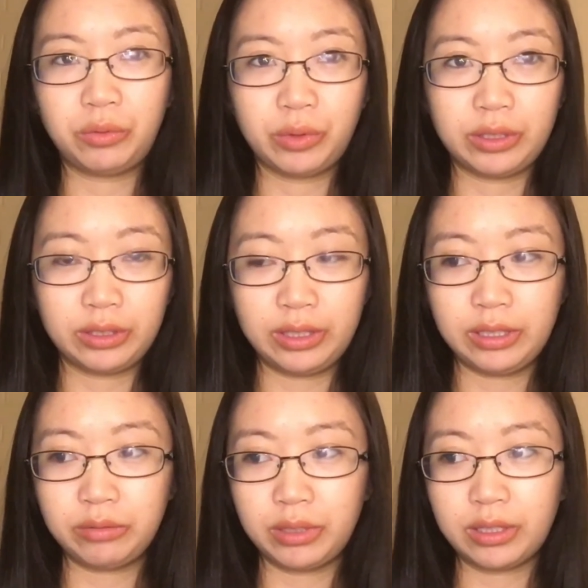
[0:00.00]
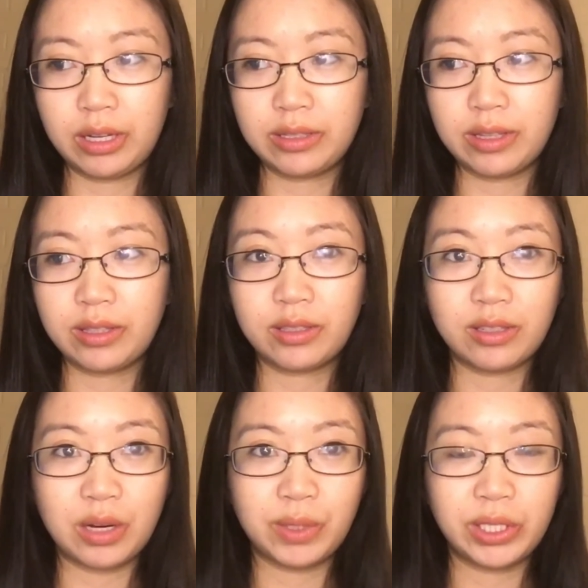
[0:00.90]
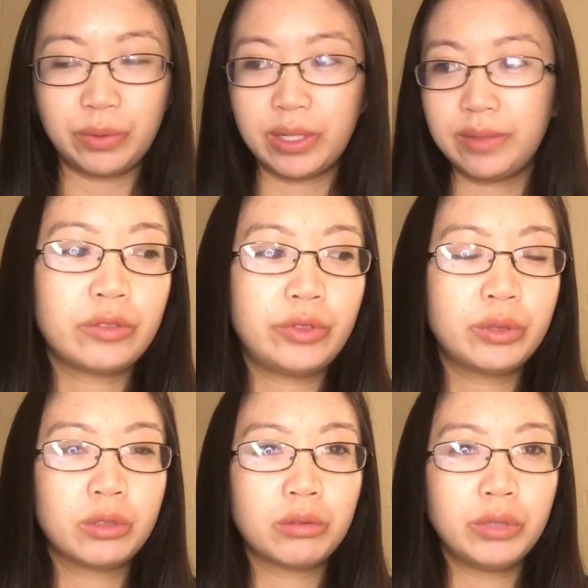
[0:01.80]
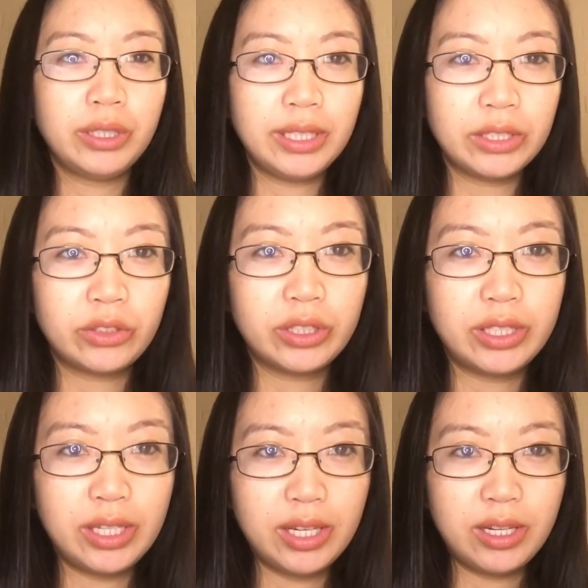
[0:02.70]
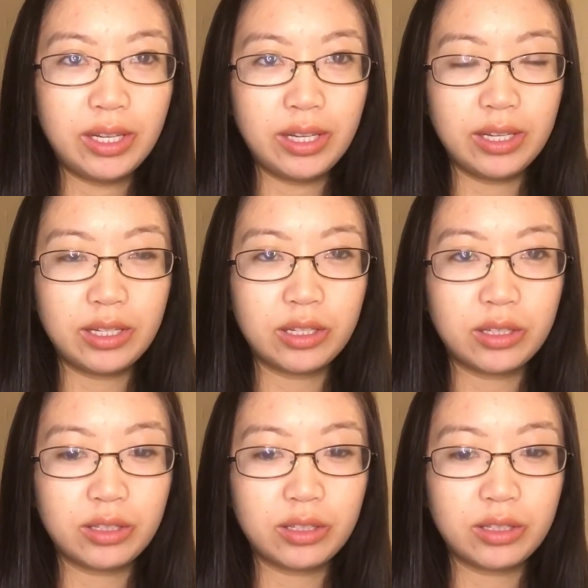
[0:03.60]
really realize that this is not what you want if you're really interested in